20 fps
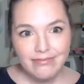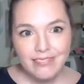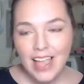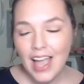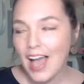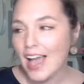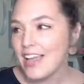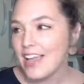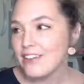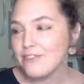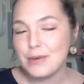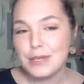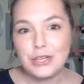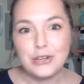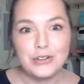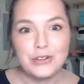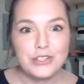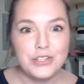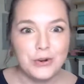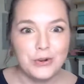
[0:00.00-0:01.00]
I have been
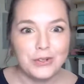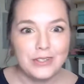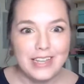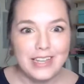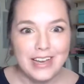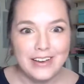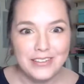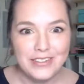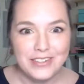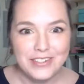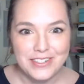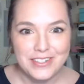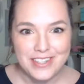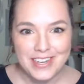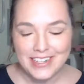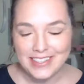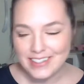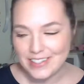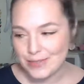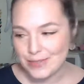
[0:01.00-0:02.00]
going totally out there
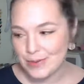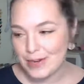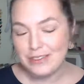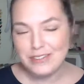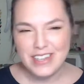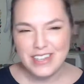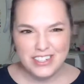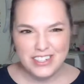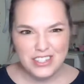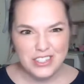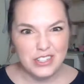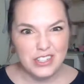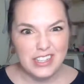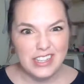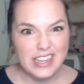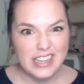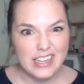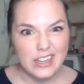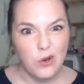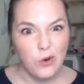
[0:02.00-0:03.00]
designing this one. I was actually looking
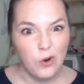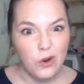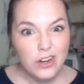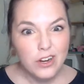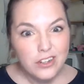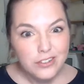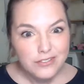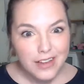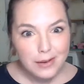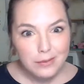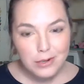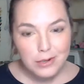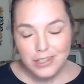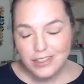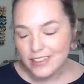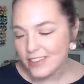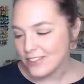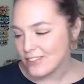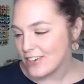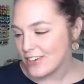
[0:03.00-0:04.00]
at cork fabric the
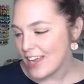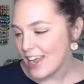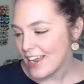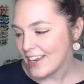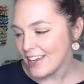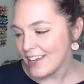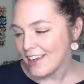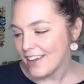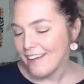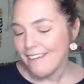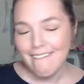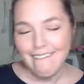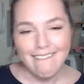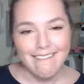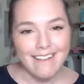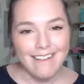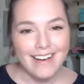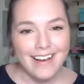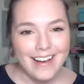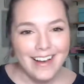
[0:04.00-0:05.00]
other day,
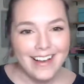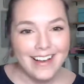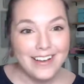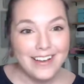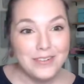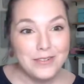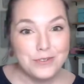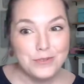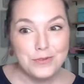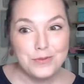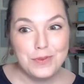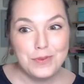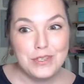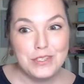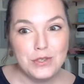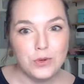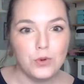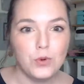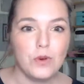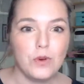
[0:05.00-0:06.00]
which would be
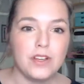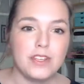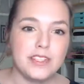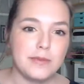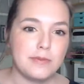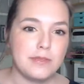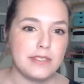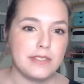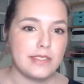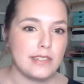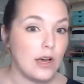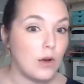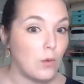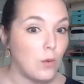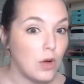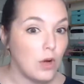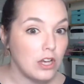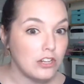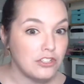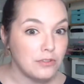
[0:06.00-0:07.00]
so cool, except it's not
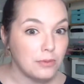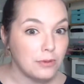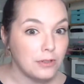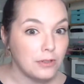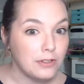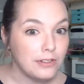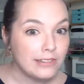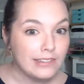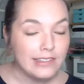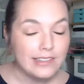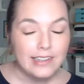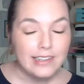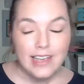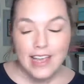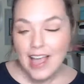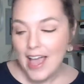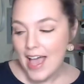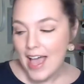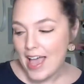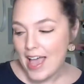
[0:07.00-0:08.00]
washable.
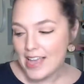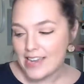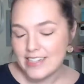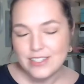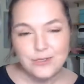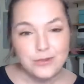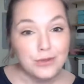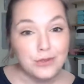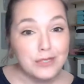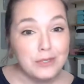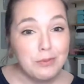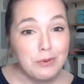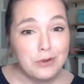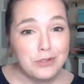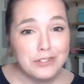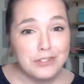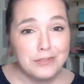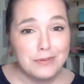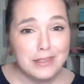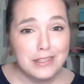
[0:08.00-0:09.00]
And it's really
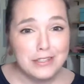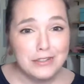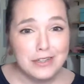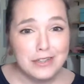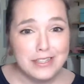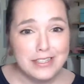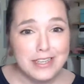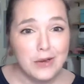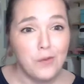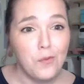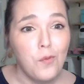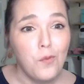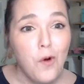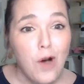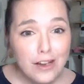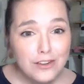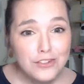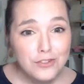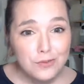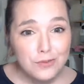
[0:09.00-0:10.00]
important to me that you guys get
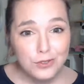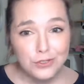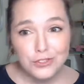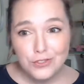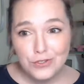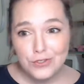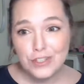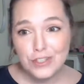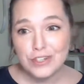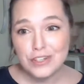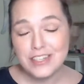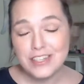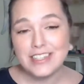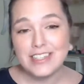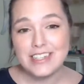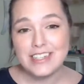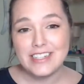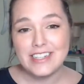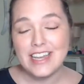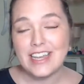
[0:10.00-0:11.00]
washable shoes that are easy
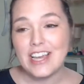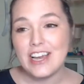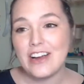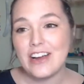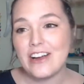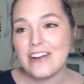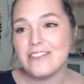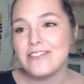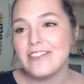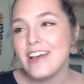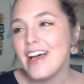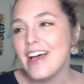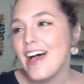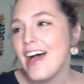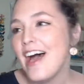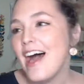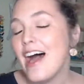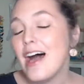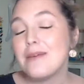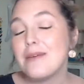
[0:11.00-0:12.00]
to take care of.
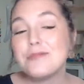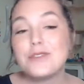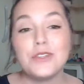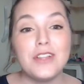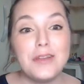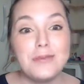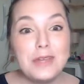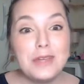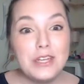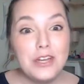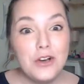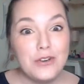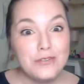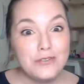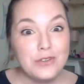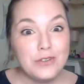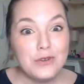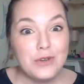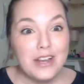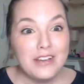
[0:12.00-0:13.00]
So let me know if
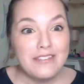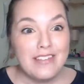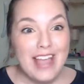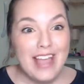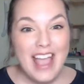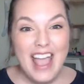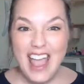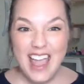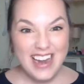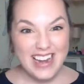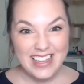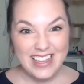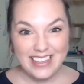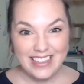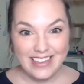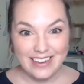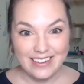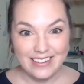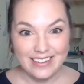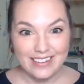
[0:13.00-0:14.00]
you could have
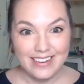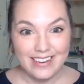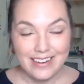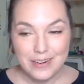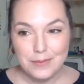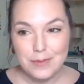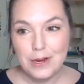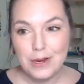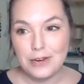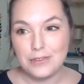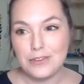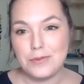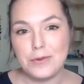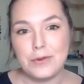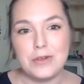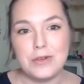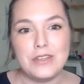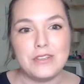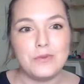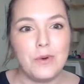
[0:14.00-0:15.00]
anything on a pair of
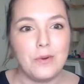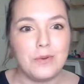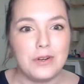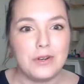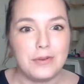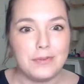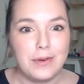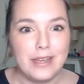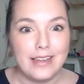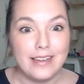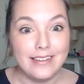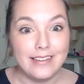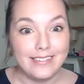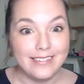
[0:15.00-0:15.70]
Cabooties, what would it be?